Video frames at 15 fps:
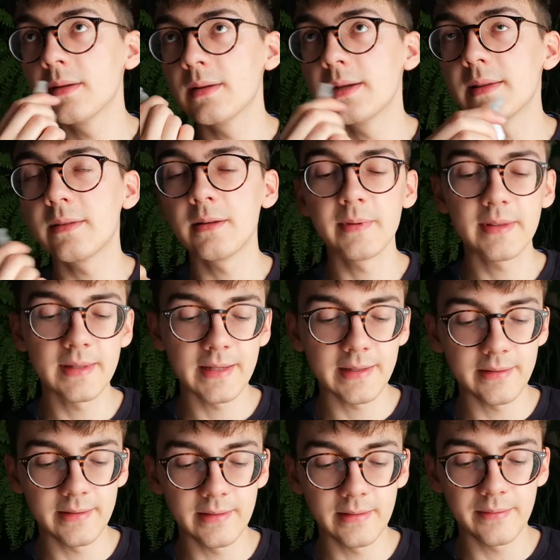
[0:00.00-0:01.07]
It's almost
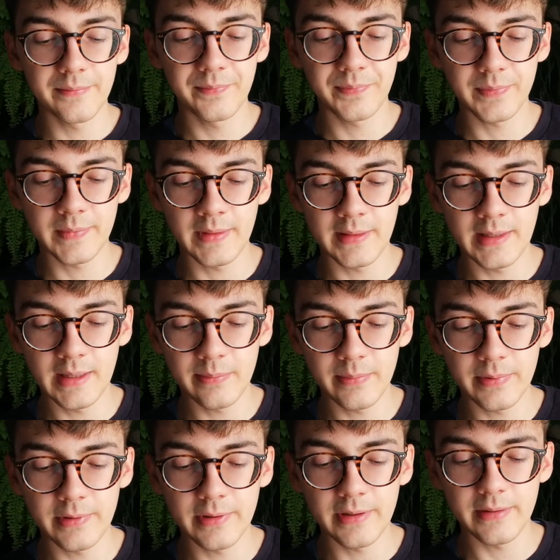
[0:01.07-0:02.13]
like a
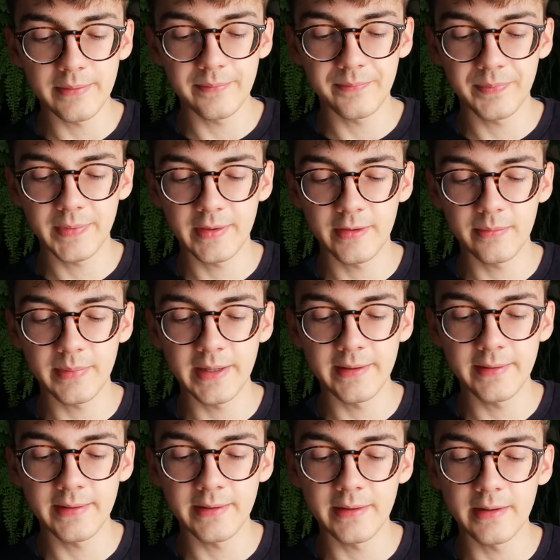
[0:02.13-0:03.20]
deeper,
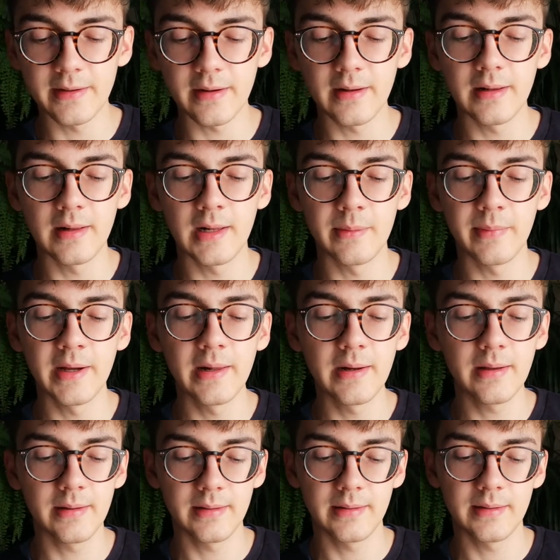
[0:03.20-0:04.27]
spicier lamel
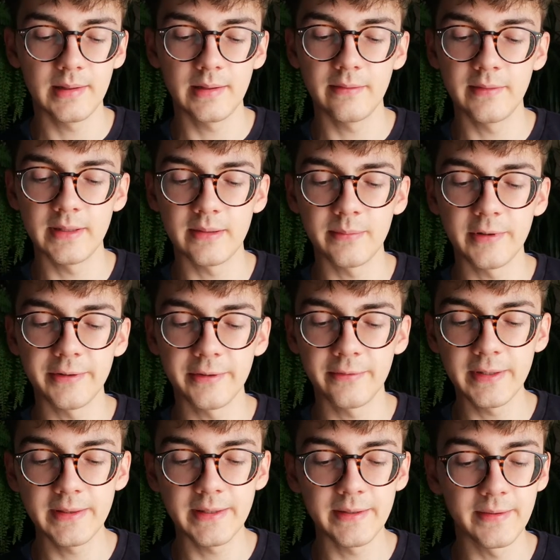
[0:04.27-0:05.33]
with more
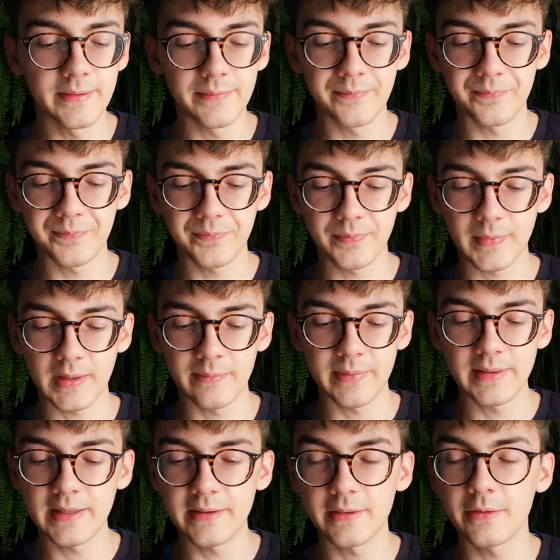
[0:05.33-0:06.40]
sweetness,
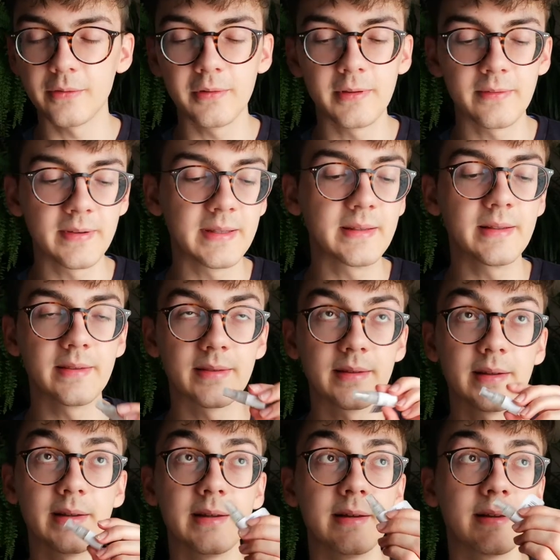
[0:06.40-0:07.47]
but not too sweet.
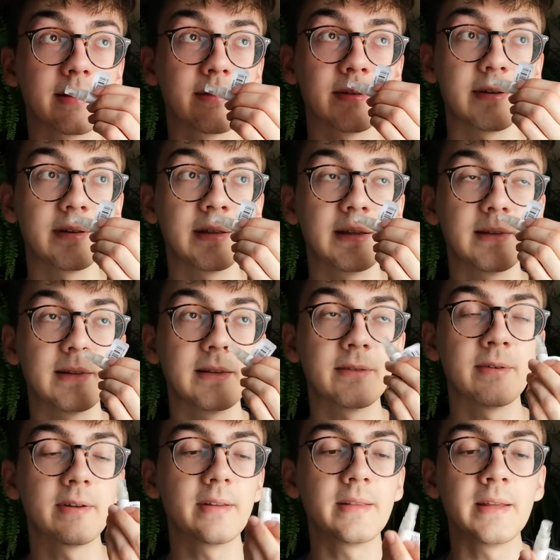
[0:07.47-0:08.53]
It's very nicely. It's
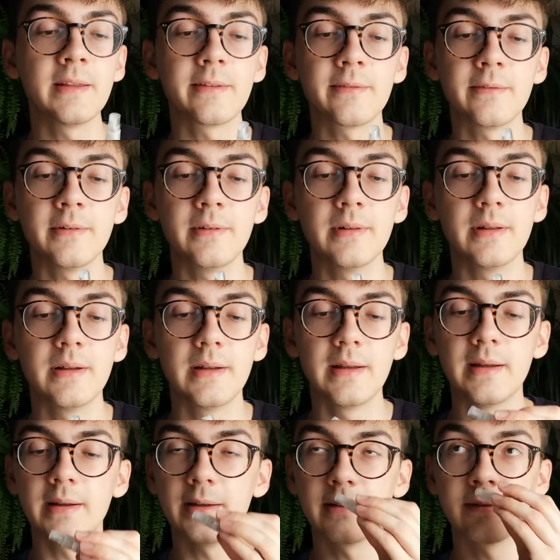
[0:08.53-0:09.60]
very tasteful.
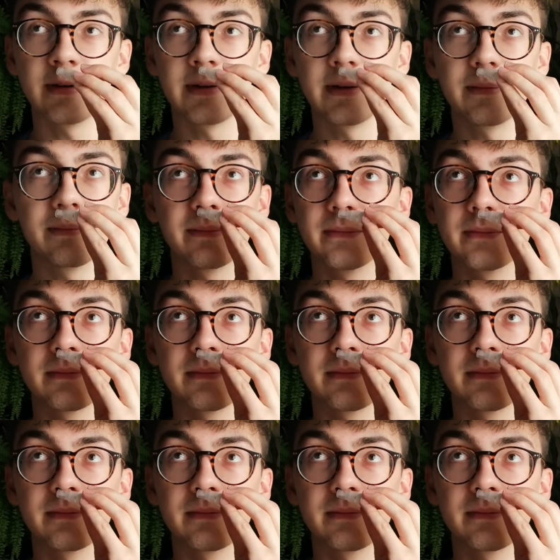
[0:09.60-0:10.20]
It's very.